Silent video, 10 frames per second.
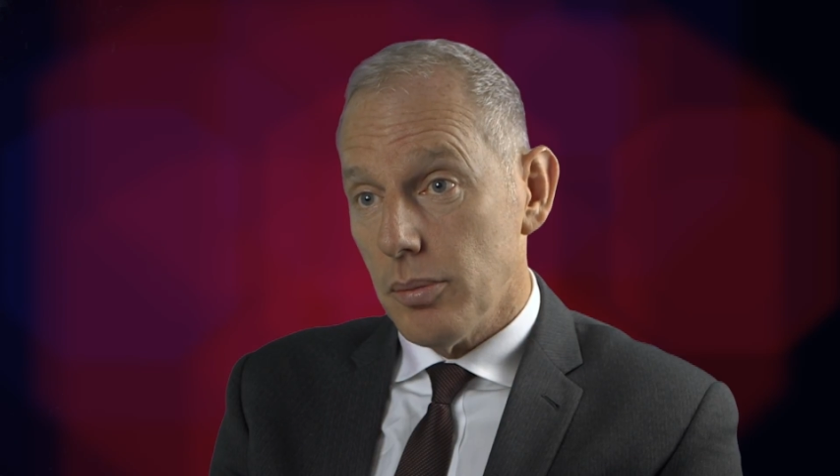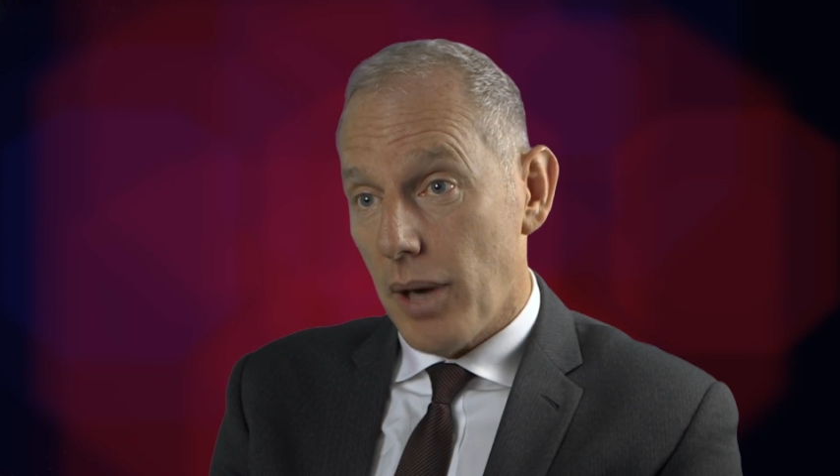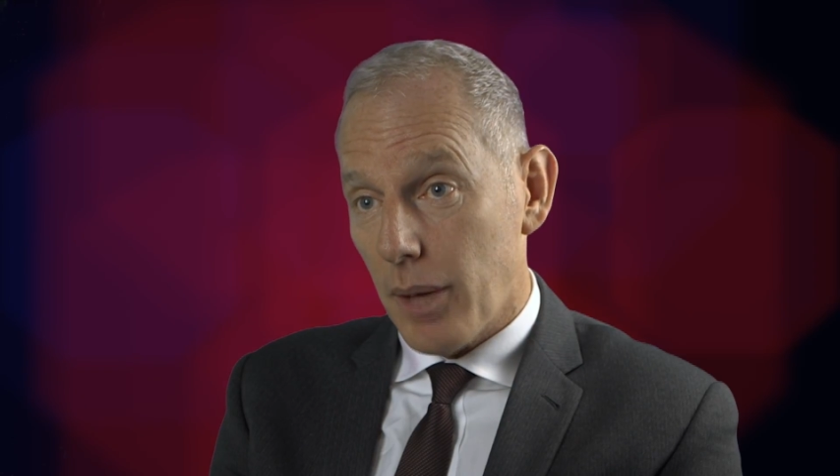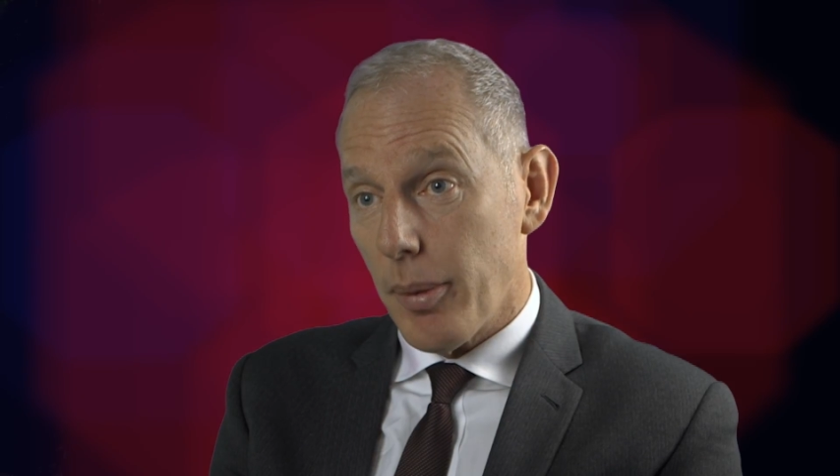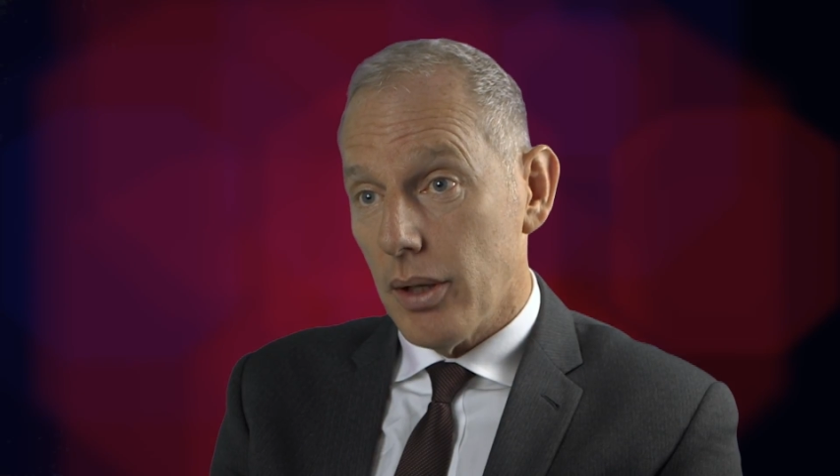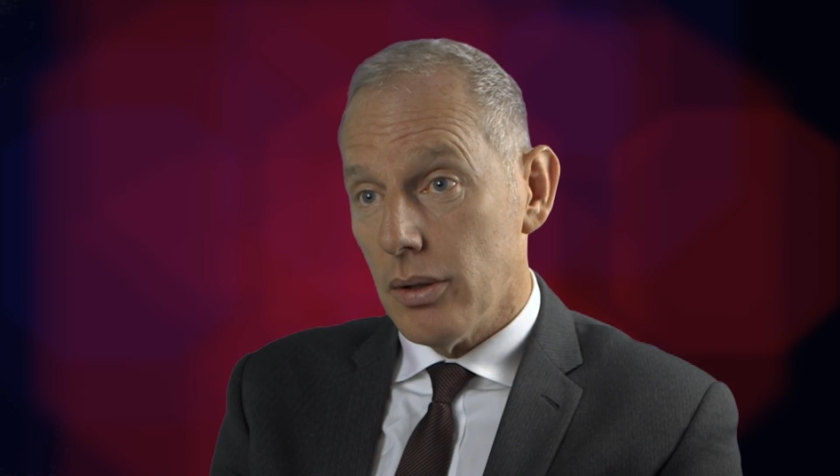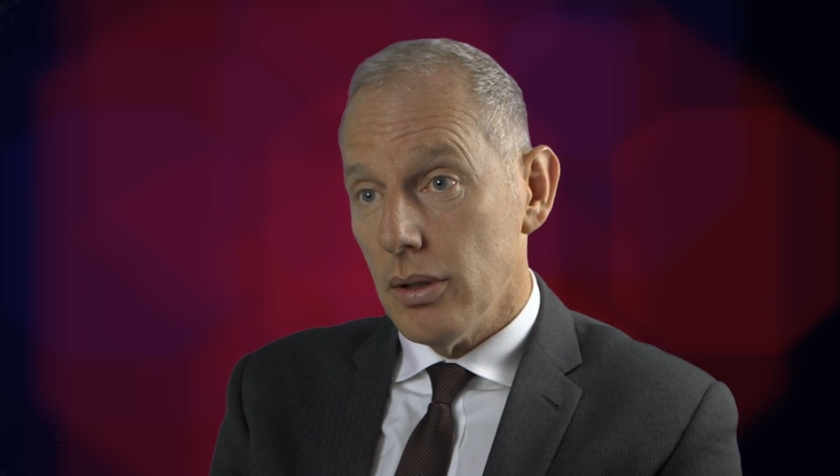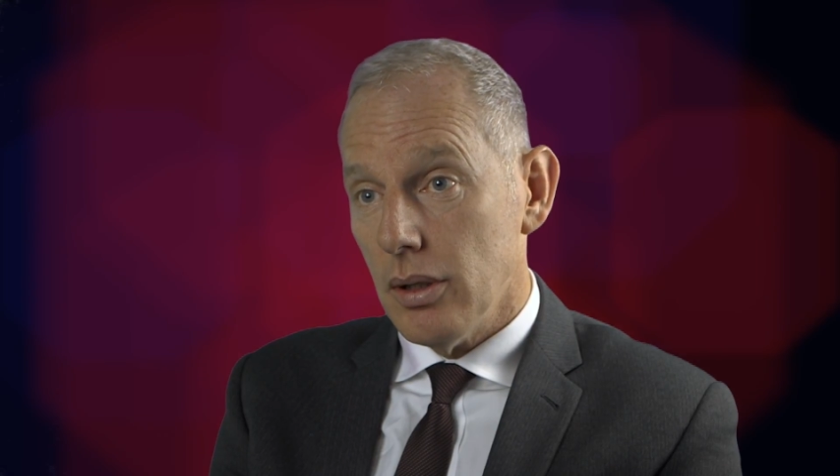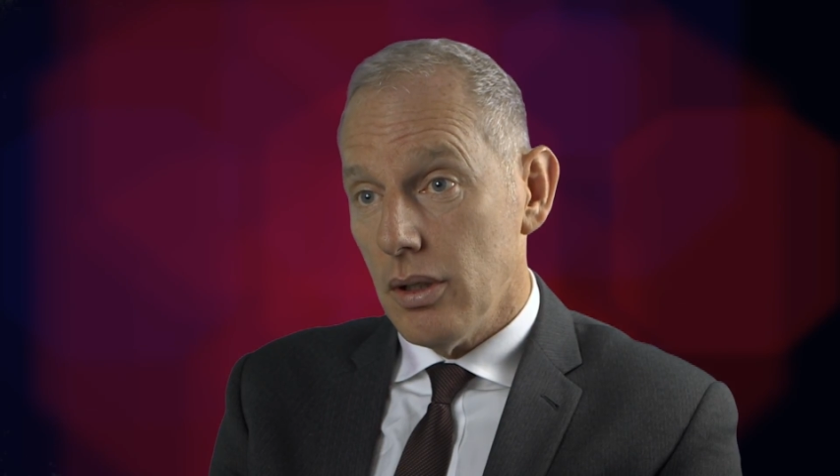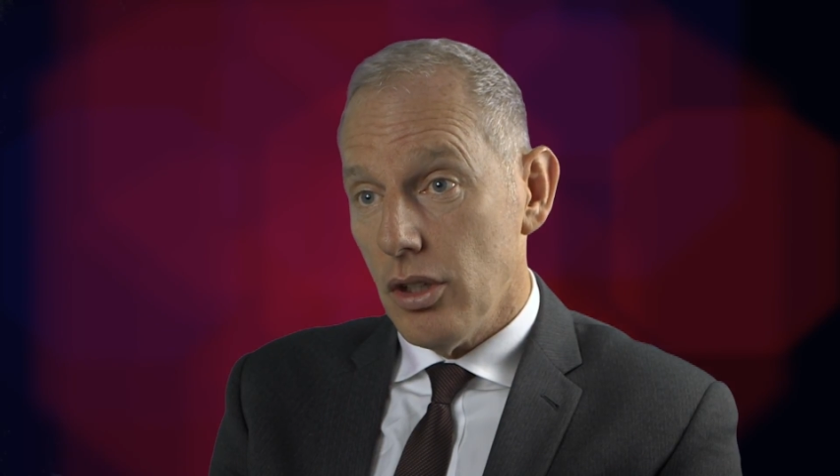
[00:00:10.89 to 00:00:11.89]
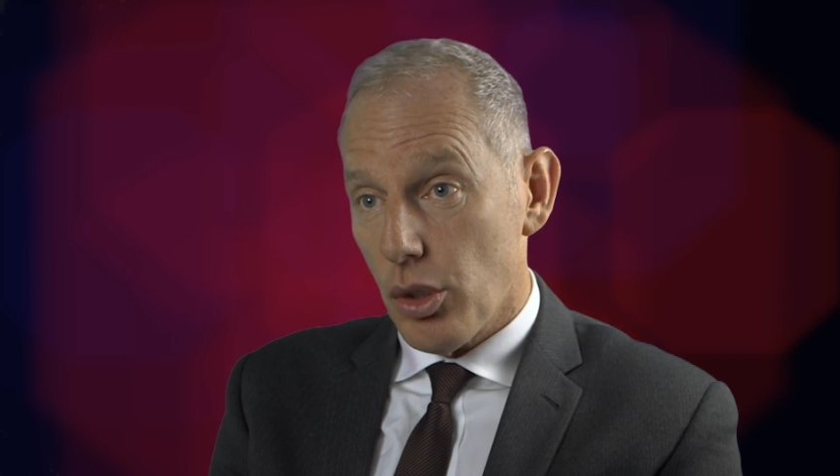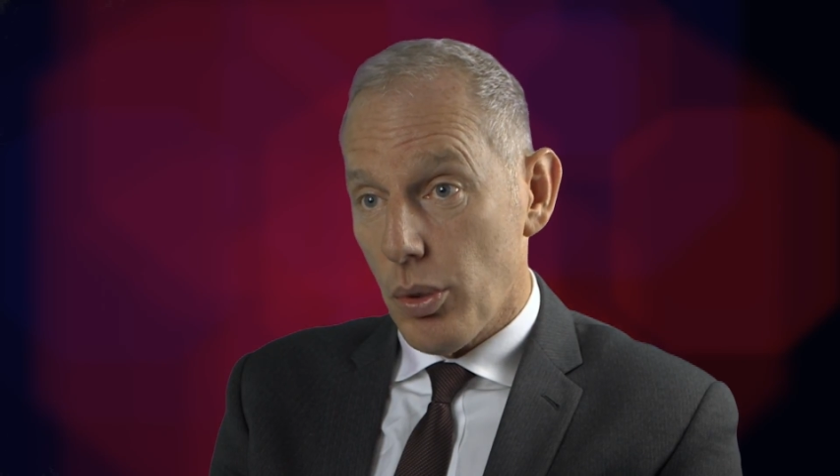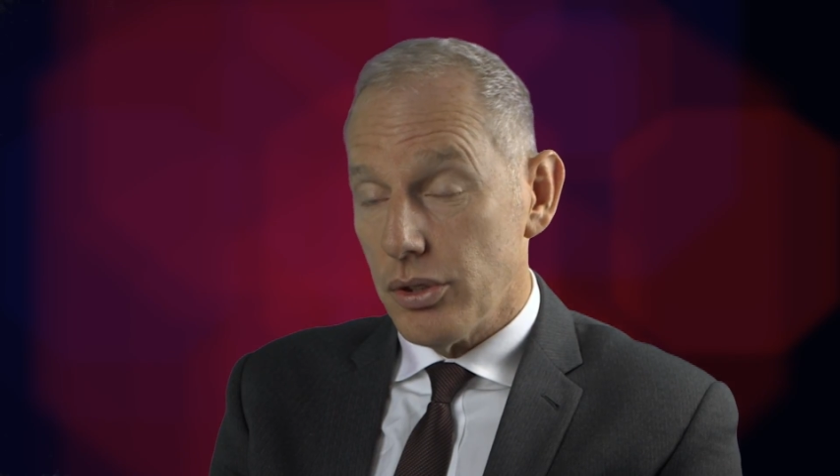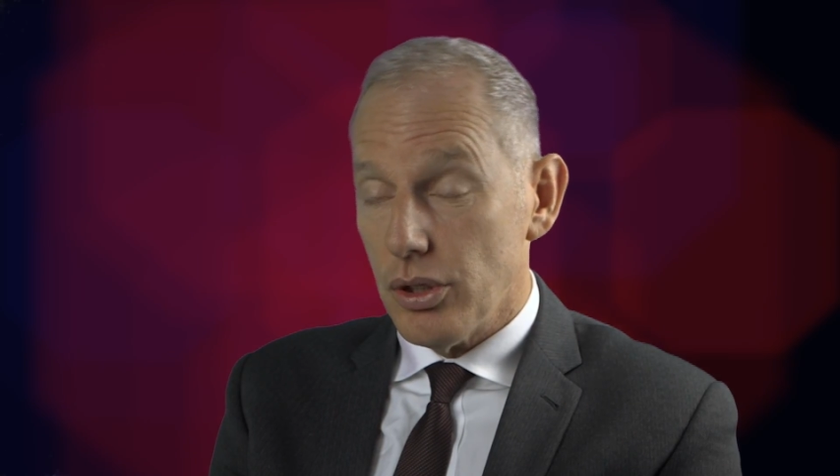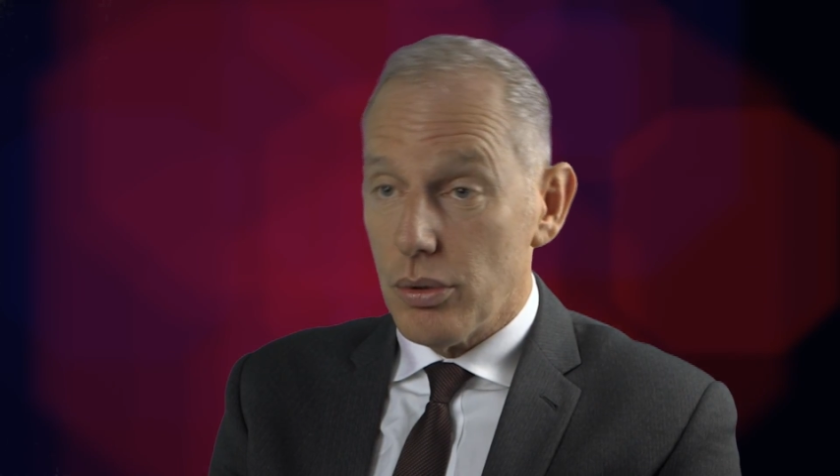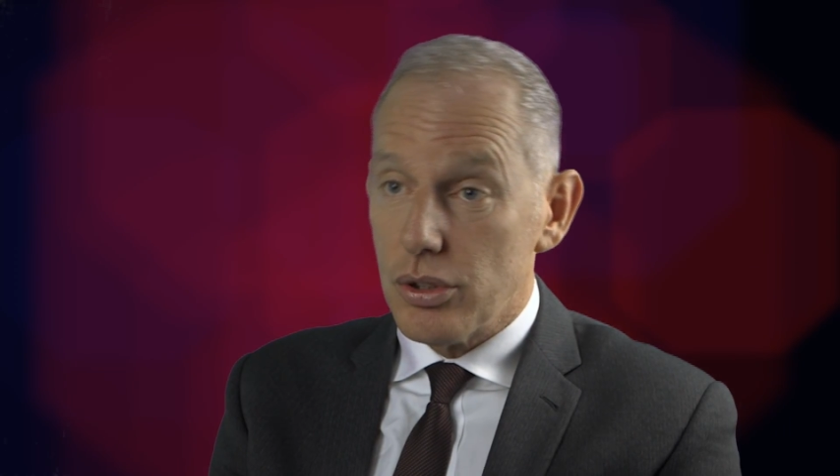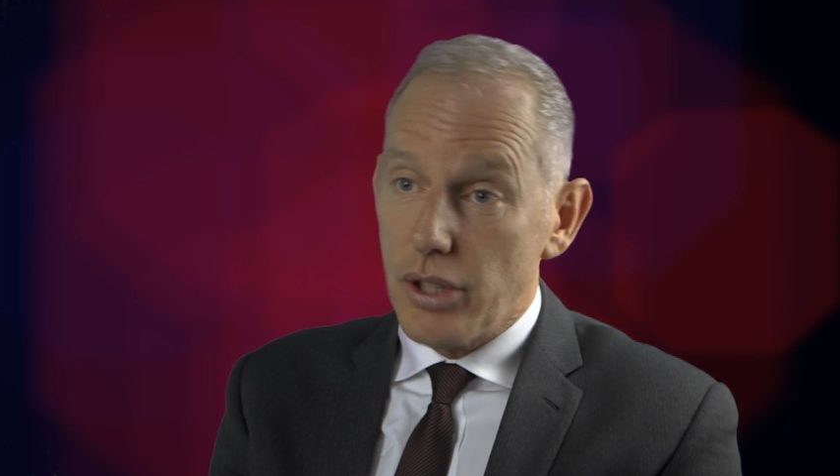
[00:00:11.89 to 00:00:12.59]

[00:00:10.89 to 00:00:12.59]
blackmail, otherwise known as